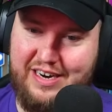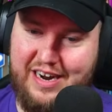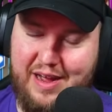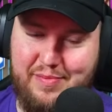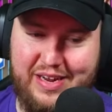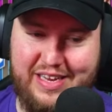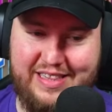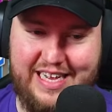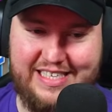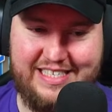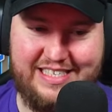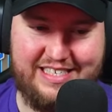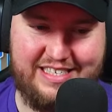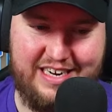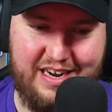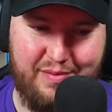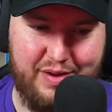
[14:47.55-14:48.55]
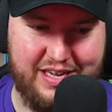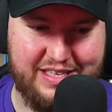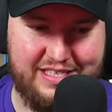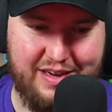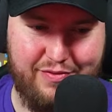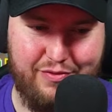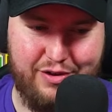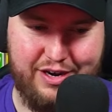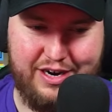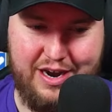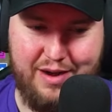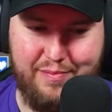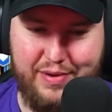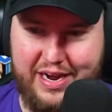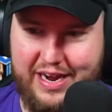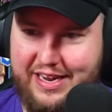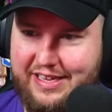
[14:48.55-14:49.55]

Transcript: I mean, that's gonna be a tough one to come by.